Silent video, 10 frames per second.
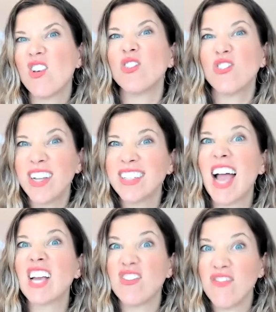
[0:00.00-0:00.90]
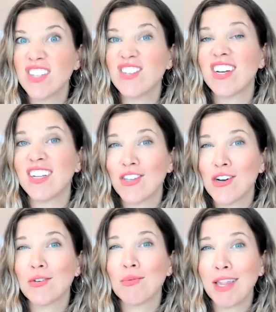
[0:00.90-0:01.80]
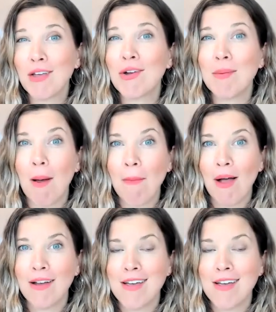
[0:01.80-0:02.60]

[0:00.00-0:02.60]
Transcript: those transaction fees are going to start to really creep up on you.